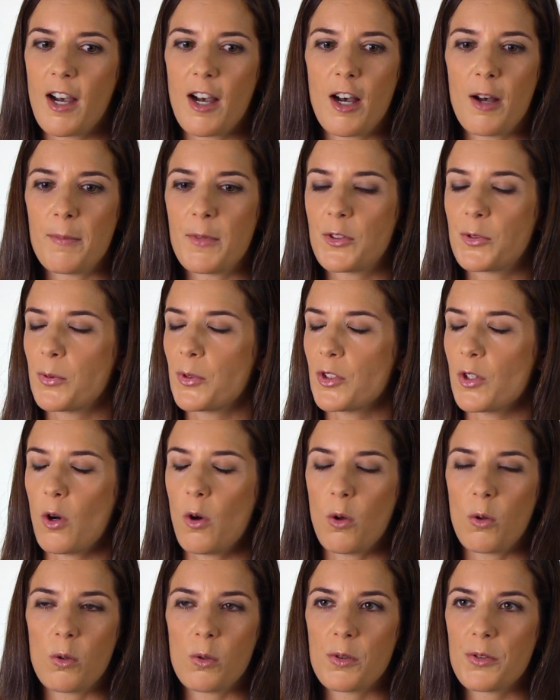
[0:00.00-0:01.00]
Um, this was a
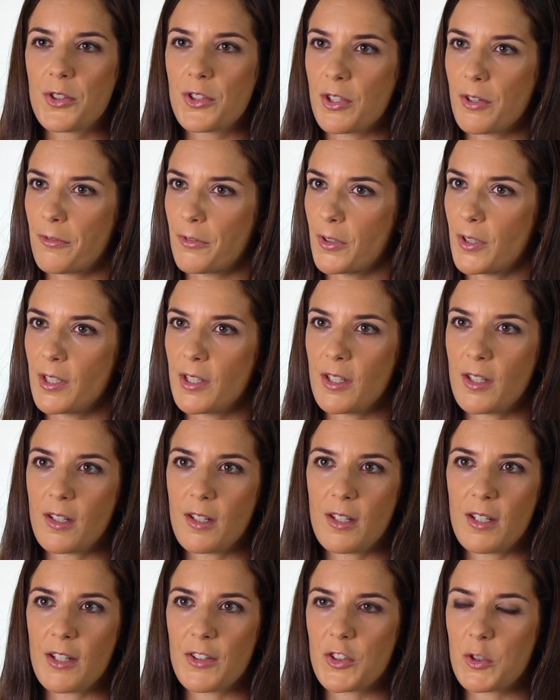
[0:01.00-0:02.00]
whole
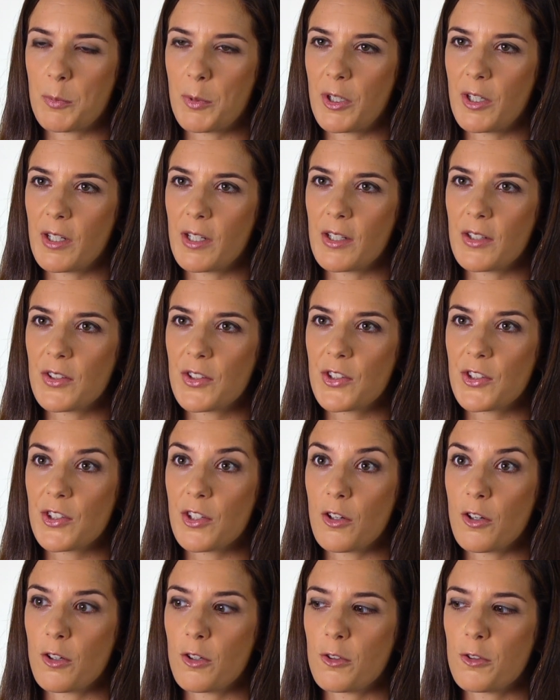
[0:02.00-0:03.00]
different experience.
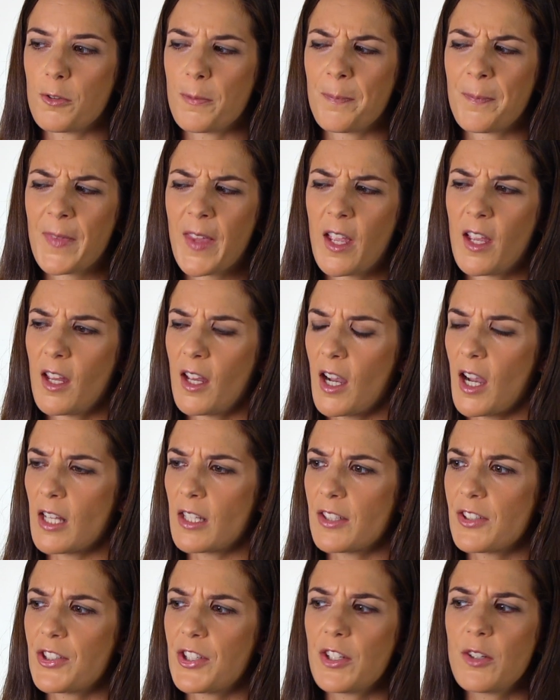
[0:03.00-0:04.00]
So
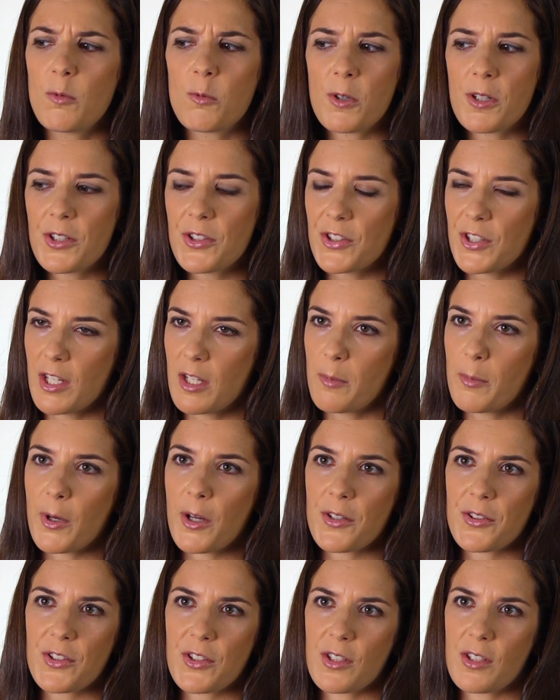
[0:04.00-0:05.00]
I didn't want to stay in
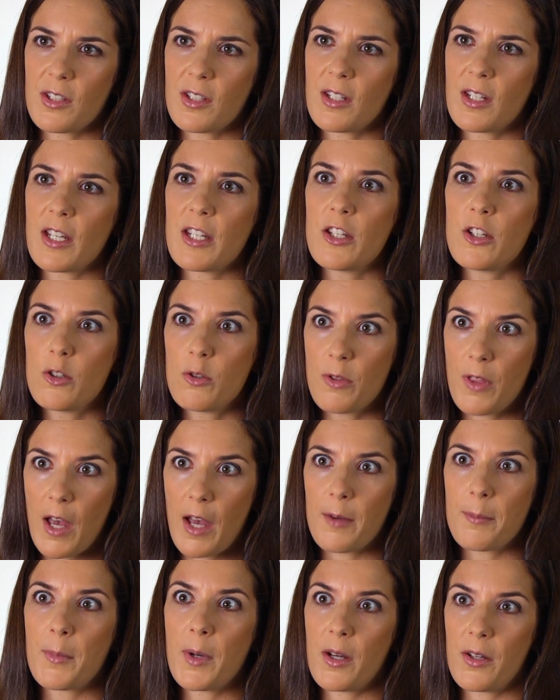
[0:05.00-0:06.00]
Boston. I knew
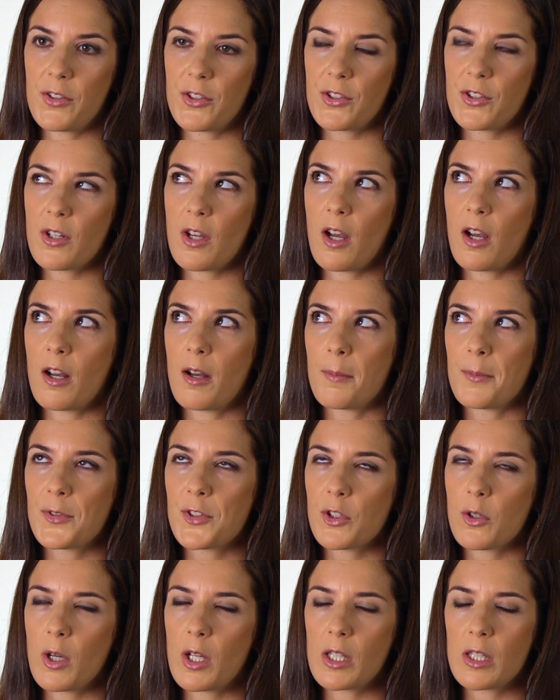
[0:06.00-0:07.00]
that much. Um,
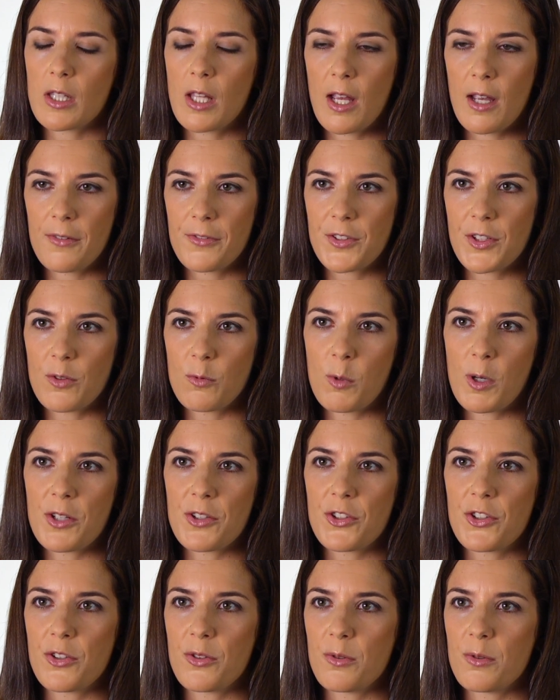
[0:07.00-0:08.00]
so I left and
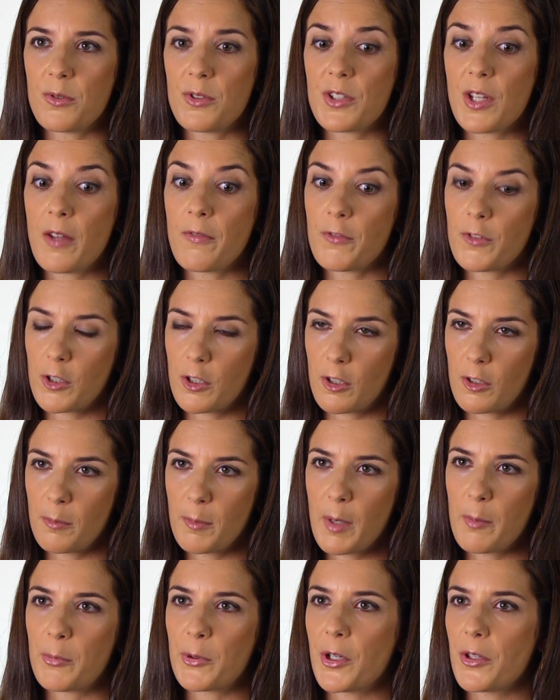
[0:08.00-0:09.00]
went to Denver.
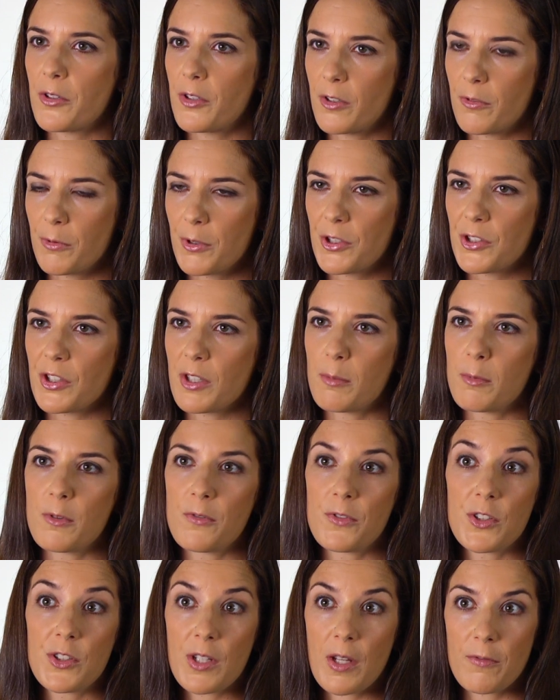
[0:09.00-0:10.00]
My brother had recently
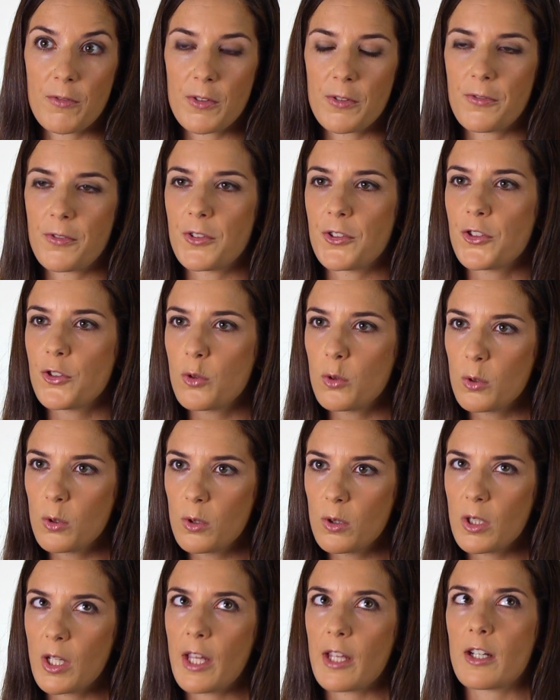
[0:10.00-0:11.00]
moved to Denver for
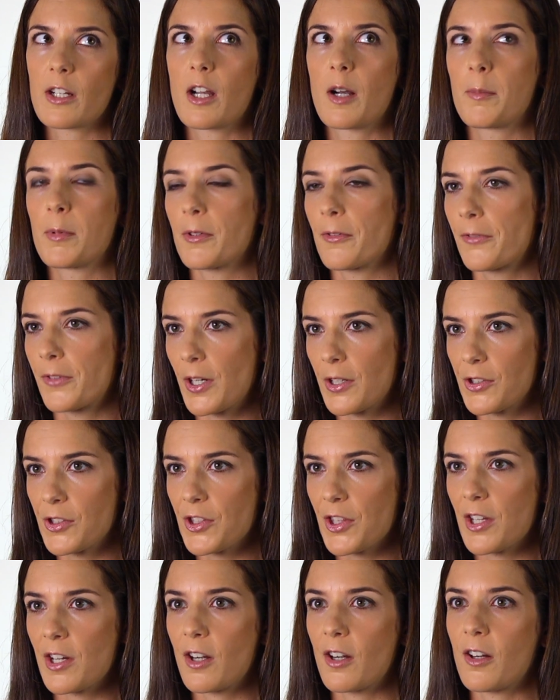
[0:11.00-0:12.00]
school. I had a couple of
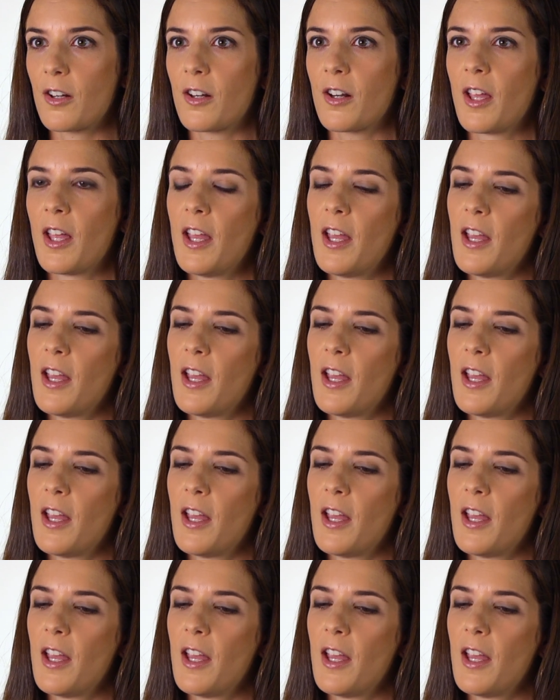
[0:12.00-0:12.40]
friends there.